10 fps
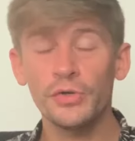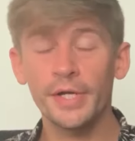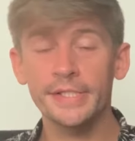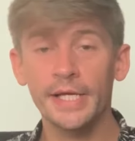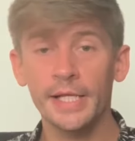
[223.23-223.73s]

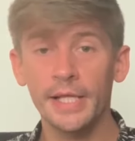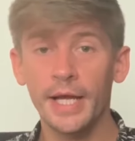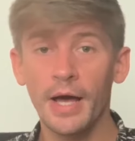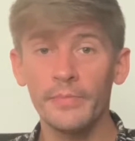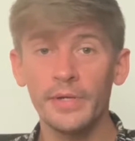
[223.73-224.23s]
exactly
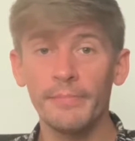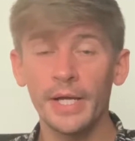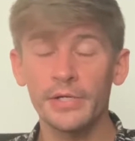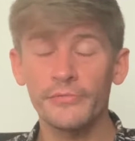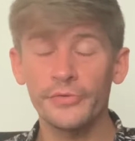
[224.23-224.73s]
how many
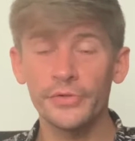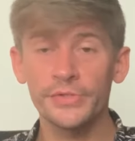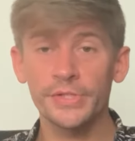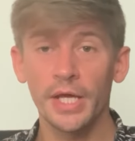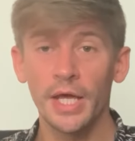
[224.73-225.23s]

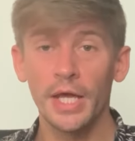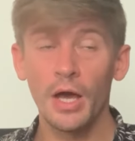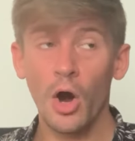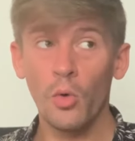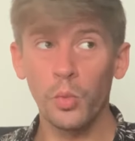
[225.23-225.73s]
microphones
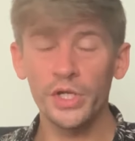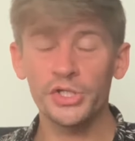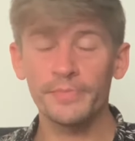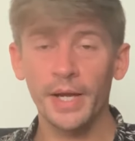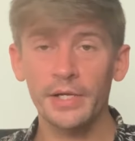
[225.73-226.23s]
or
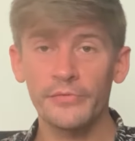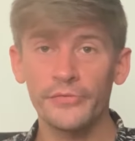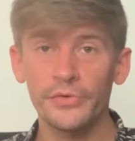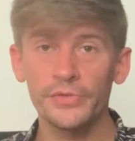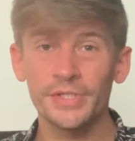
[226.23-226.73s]
which
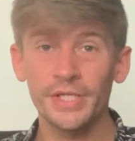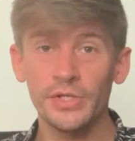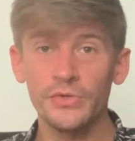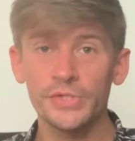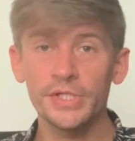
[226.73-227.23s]
microphones it
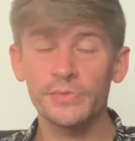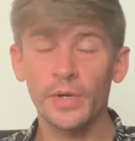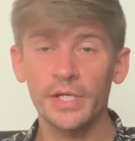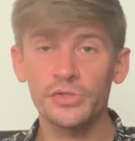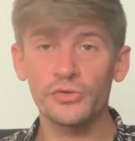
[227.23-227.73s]
uses
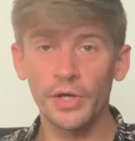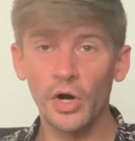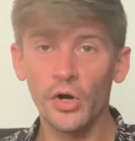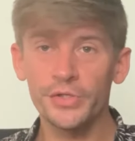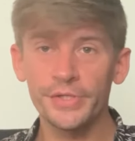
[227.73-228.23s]
when it's
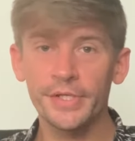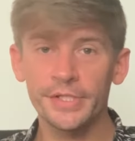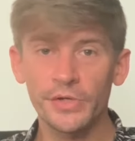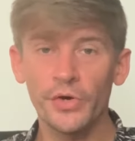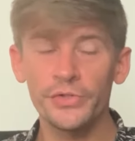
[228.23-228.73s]
recording
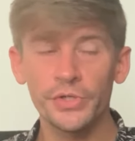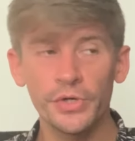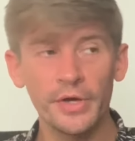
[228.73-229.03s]
this audio.